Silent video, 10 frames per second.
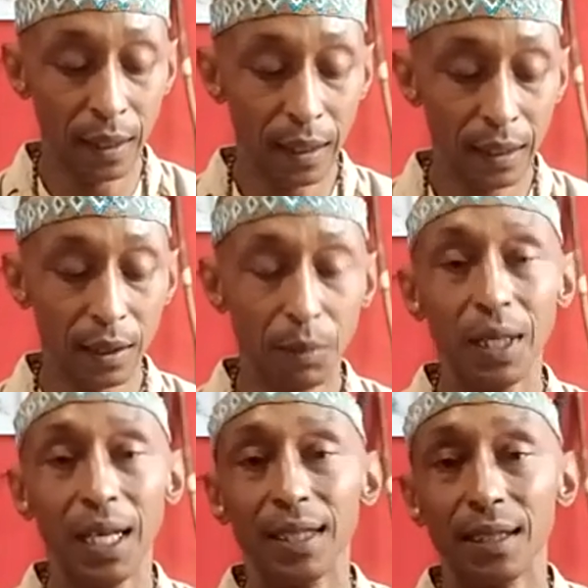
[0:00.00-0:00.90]
It
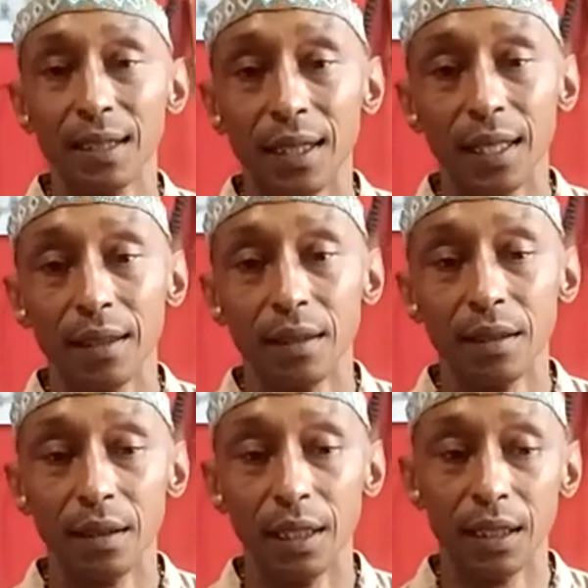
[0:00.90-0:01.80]
symbolizes that
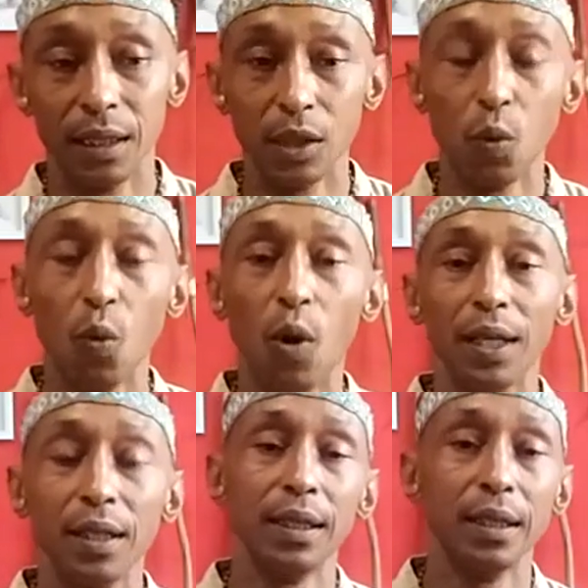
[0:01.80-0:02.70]
there's this
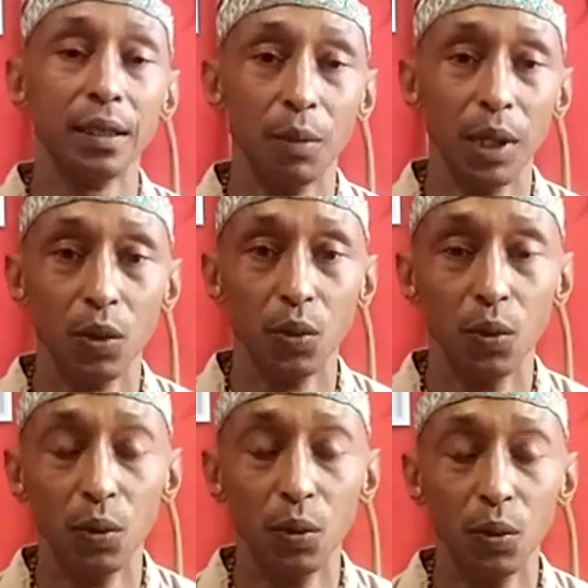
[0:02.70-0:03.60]
one thing, no matter who
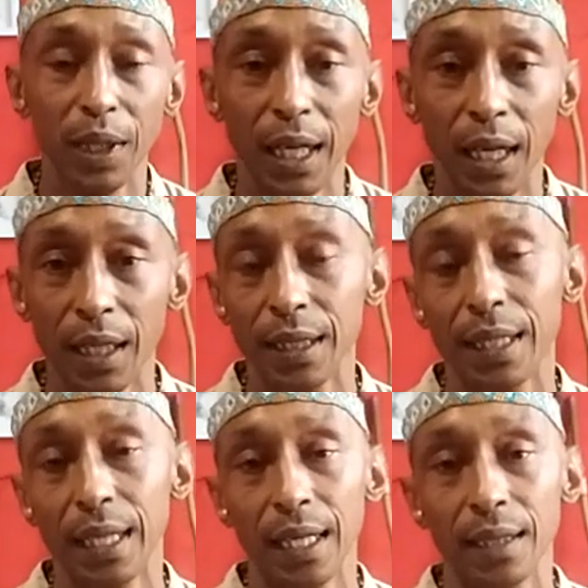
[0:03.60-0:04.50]
we are in the
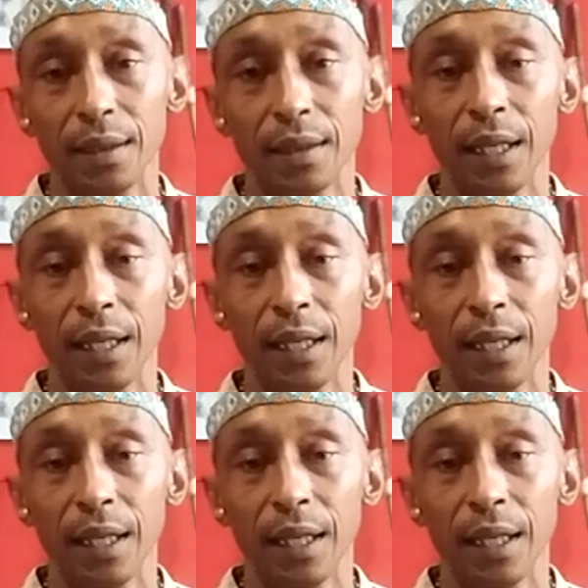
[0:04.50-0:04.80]
clans,